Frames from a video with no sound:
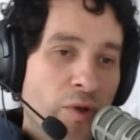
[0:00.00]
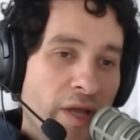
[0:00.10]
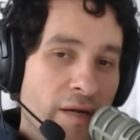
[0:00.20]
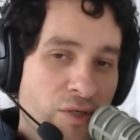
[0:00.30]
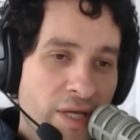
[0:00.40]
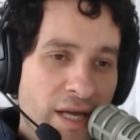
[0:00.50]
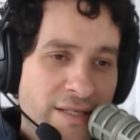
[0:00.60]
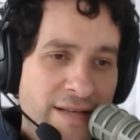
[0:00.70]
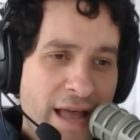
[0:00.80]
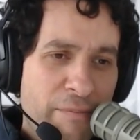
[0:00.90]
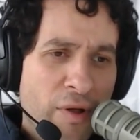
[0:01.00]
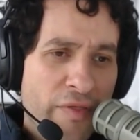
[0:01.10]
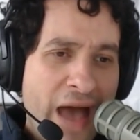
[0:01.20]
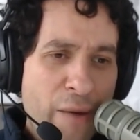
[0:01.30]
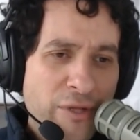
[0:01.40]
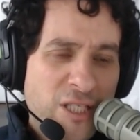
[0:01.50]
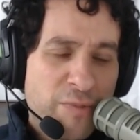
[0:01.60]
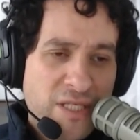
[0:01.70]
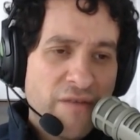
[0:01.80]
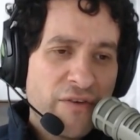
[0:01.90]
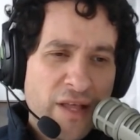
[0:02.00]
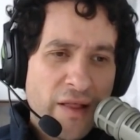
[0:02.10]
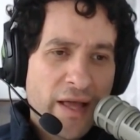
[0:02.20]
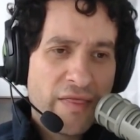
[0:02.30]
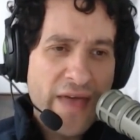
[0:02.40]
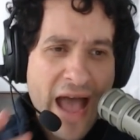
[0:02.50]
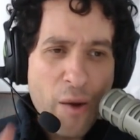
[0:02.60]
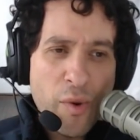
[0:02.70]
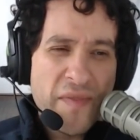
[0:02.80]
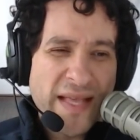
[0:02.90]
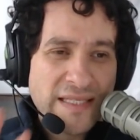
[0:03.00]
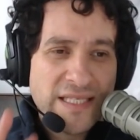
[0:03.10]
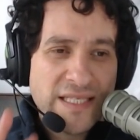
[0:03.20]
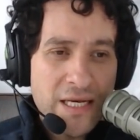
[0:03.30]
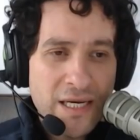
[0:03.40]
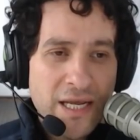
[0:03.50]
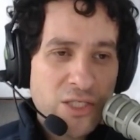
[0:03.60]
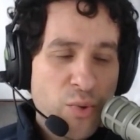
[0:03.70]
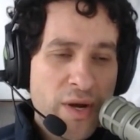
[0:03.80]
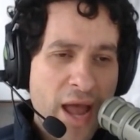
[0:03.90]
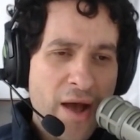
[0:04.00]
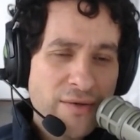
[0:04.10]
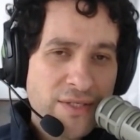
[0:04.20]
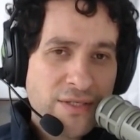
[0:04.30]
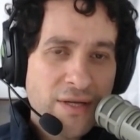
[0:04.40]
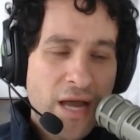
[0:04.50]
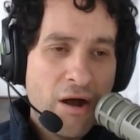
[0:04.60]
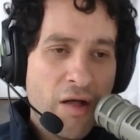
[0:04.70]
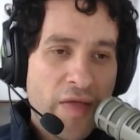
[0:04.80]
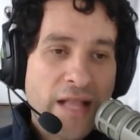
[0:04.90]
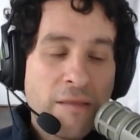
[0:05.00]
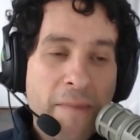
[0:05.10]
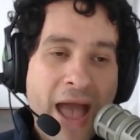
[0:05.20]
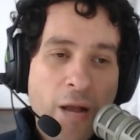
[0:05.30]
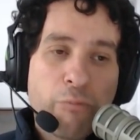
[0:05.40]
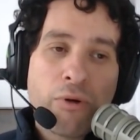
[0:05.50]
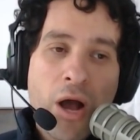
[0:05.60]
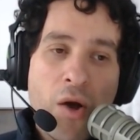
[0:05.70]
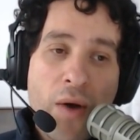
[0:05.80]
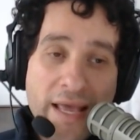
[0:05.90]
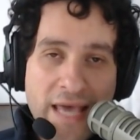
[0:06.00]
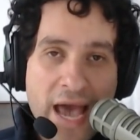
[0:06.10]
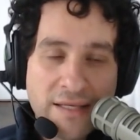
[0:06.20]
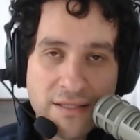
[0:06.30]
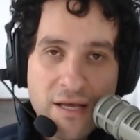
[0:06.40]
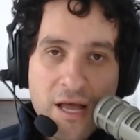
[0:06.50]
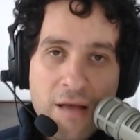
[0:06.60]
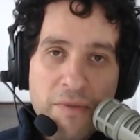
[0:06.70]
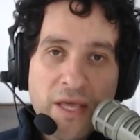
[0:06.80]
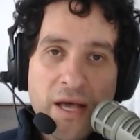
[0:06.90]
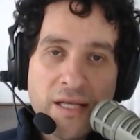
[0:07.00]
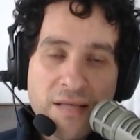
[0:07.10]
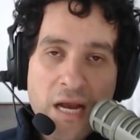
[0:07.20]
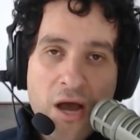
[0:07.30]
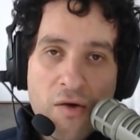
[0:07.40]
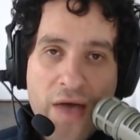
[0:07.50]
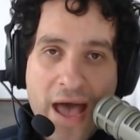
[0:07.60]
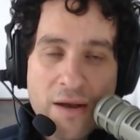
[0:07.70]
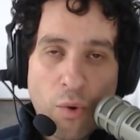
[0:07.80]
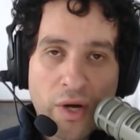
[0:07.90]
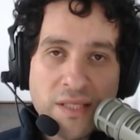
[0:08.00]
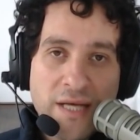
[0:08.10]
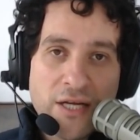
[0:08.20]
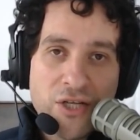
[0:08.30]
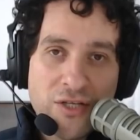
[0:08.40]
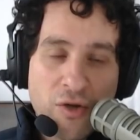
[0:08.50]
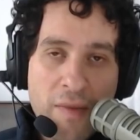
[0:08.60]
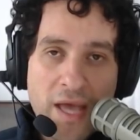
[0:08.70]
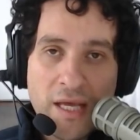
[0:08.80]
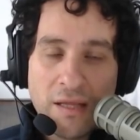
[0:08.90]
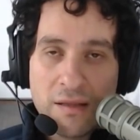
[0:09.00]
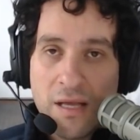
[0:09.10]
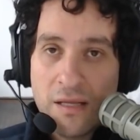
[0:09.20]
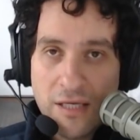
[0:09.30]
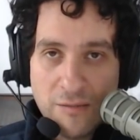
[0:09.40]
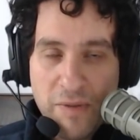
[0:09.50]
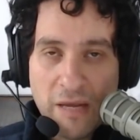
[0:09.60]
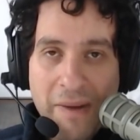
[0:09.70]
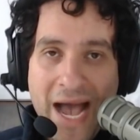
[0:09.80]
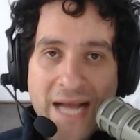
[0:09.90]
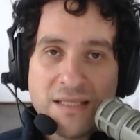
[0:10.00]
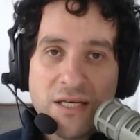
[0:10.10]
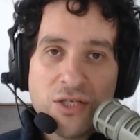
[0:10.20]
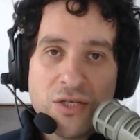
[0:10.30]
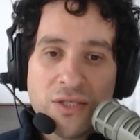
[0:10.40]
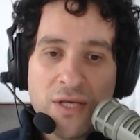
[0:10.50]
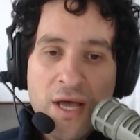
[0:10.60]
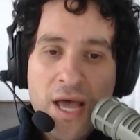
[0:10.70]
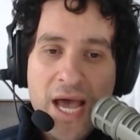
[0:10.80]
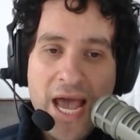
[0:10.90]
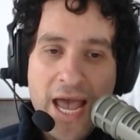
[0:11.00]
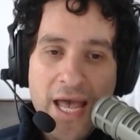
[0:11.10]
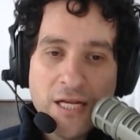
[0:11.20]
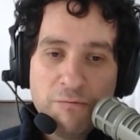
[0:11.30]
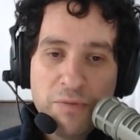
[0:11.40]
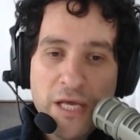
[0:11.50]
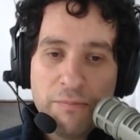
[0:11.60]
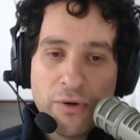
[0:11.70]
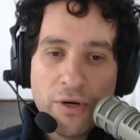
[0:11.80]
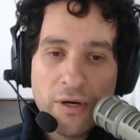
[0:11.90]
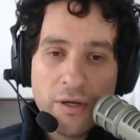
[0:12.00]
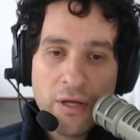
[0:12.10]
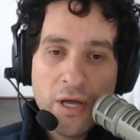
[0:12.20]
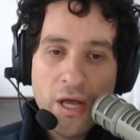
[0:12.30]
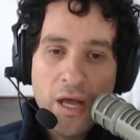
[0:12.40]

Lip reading: a really interesting example. That one specifically, like that one, they didn't need to announce at all. Like the Mac Pro, I get, because they know that organizations are making these big buying decisions and people